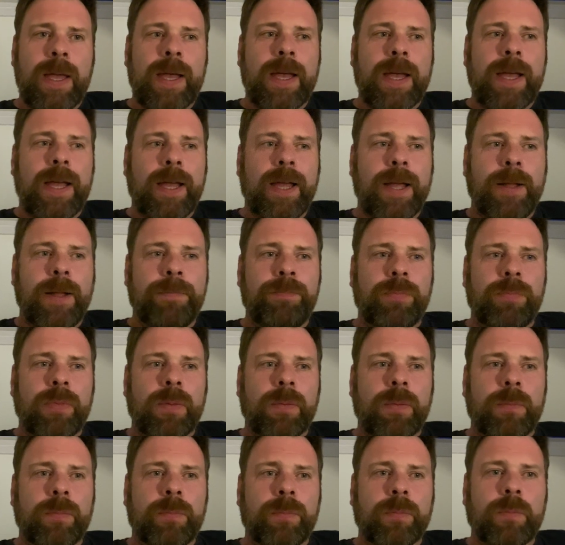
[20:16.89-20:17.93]

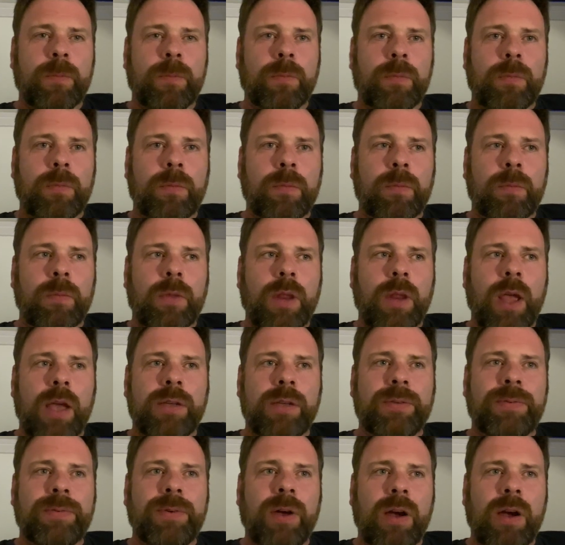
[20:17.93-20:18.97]

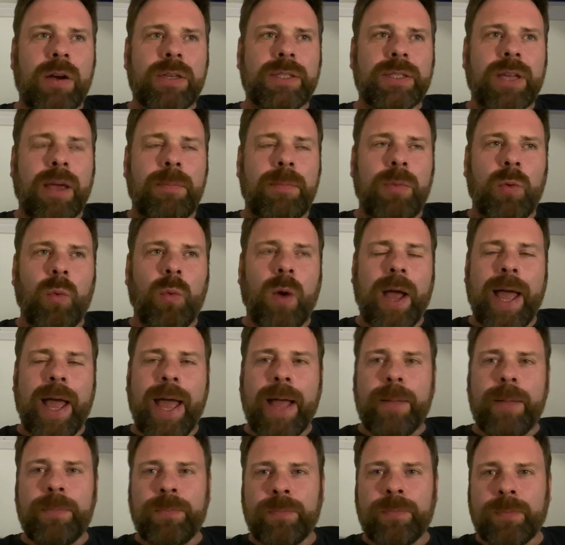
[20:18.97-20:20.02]
As far as I'm
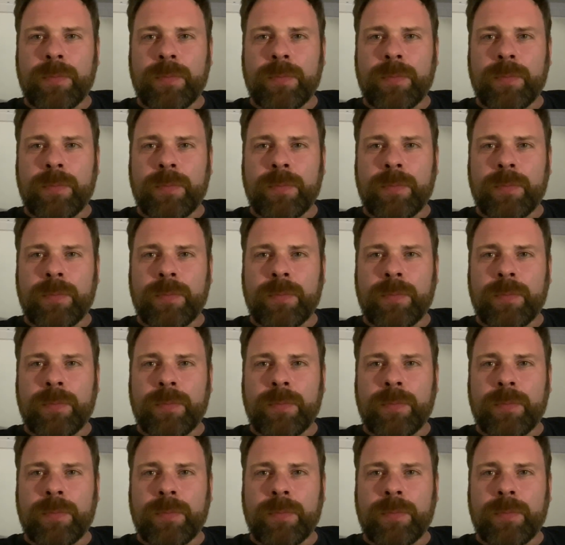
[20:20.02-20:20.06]
aware,